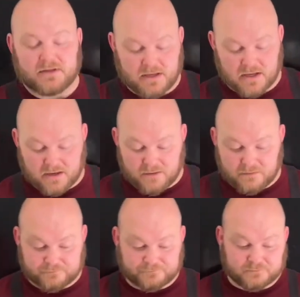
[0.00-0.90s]

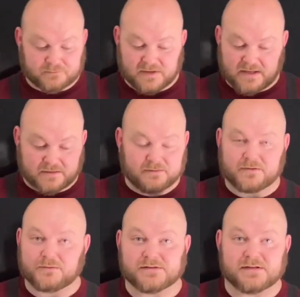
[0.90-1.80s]
Yeah,
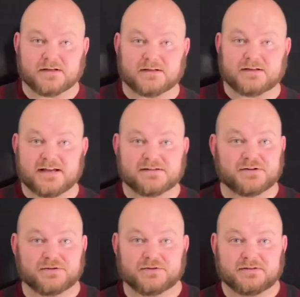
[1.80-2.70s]
it was a nice
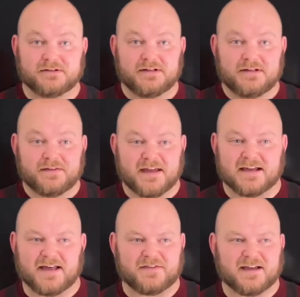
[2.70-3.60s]
little thing.
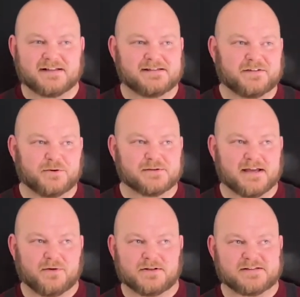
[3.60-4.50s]
I think I said there was
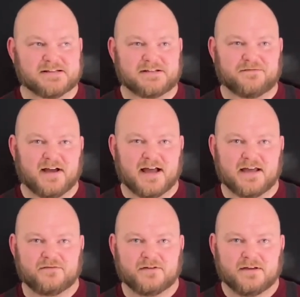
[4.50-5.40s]
like around
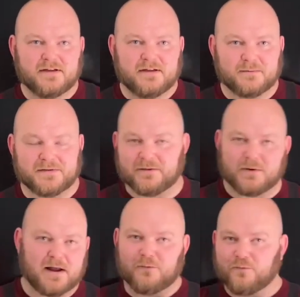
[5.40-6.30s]
65, but then
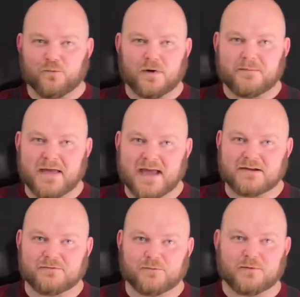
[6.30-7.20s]
when I went back
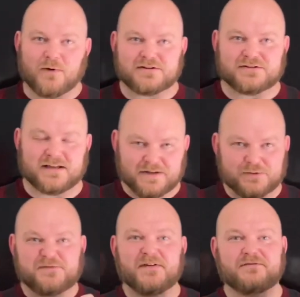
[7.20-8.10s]
and rewatched the thing, there
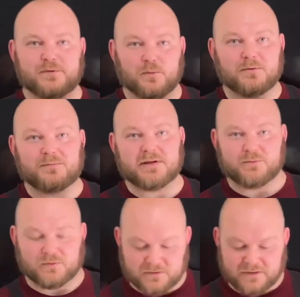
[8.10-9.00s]
was 51
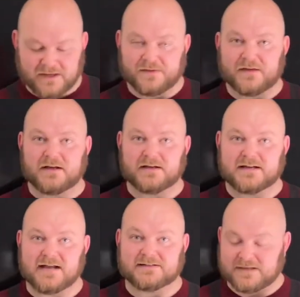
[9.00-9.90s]
people in the
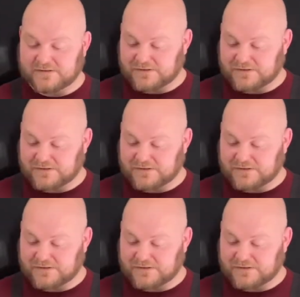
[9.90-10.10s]
contest.